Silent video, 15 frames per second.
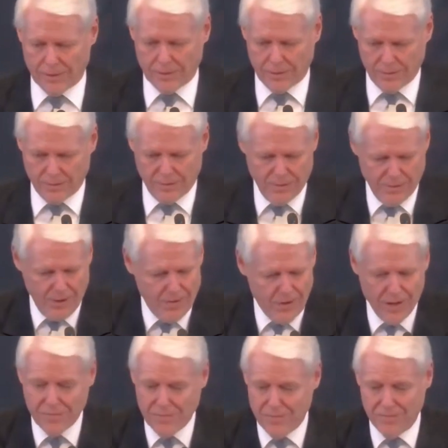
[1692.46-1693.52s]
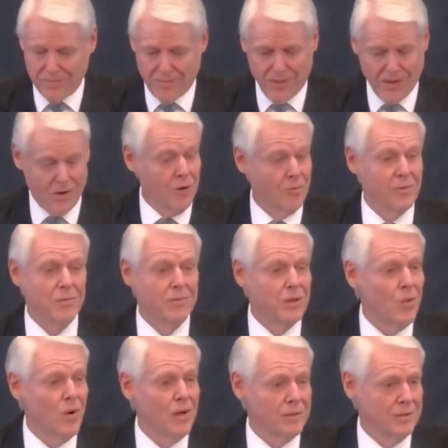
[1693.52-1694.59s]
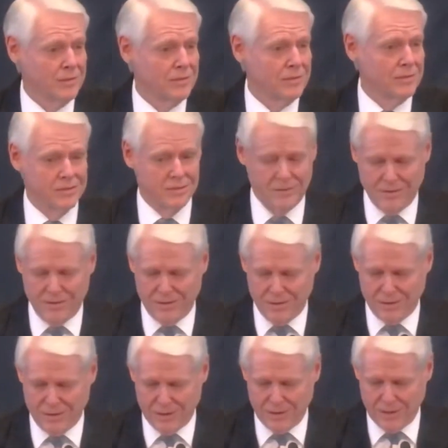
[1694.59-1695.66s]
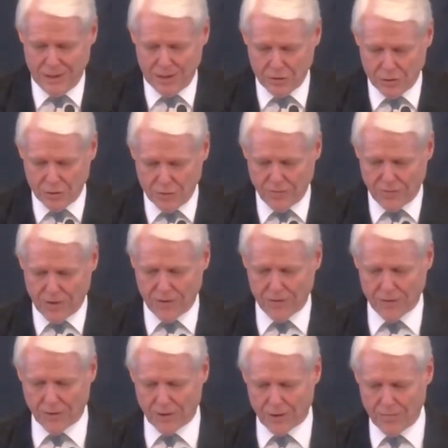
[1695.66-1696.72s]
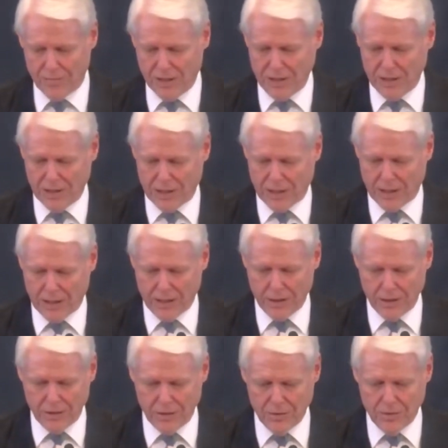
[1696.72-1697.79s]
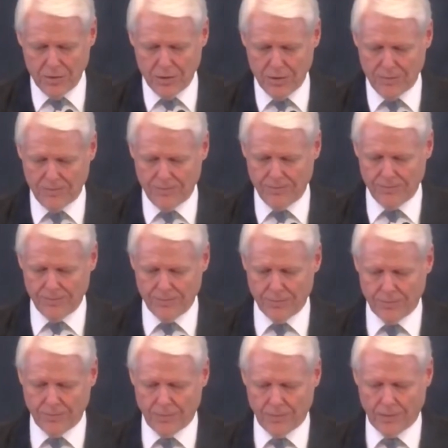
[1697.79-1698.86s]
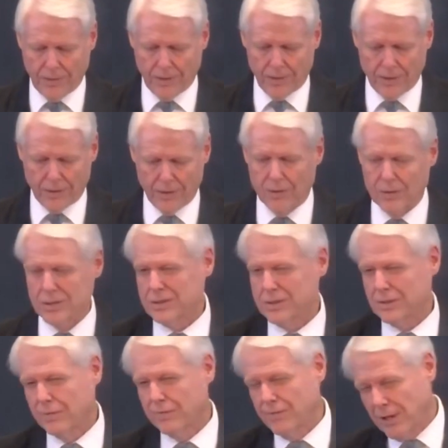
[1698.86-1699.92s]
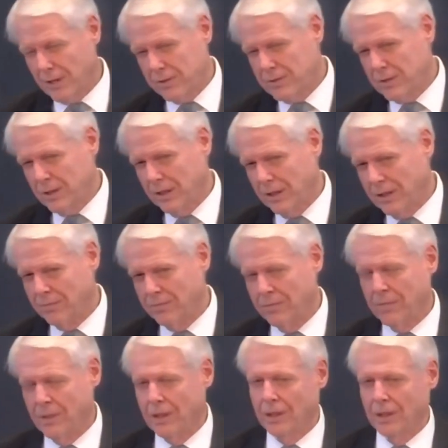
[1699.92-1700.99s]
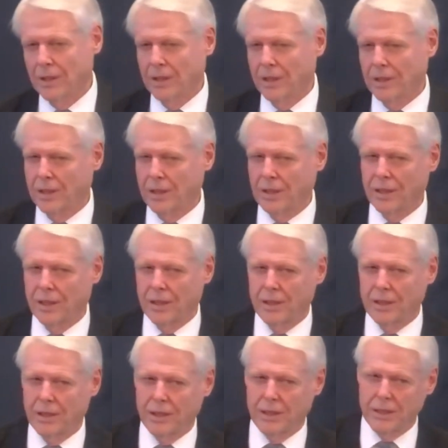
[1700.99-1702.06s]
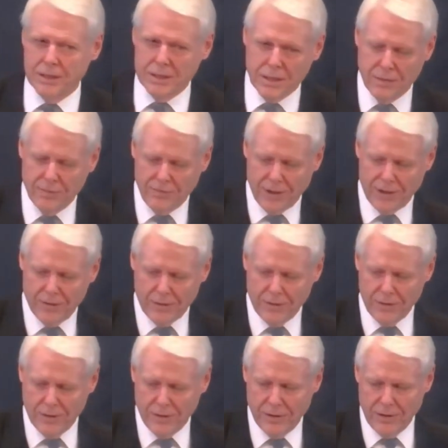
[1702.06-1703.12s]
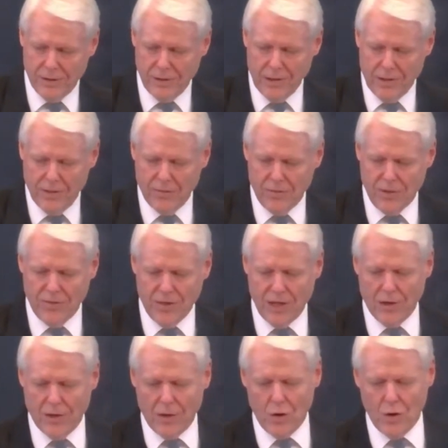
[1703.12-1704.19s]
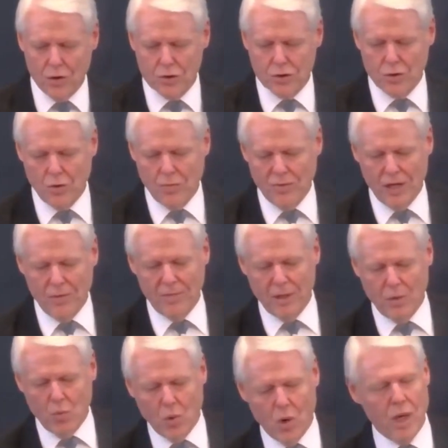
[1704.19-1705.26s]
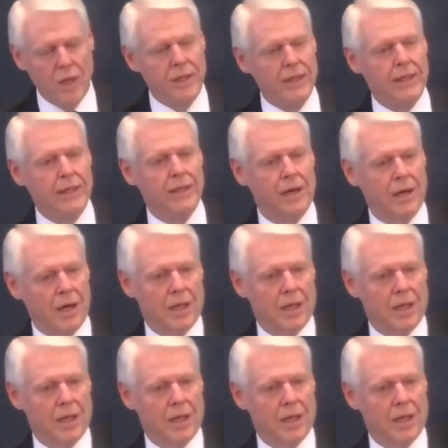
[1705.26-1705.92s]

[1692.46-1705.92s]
that they, they all may be one. As you, Father, are in me and I in you. Notice the Father's in him, he's in the Father, that they also may be one in us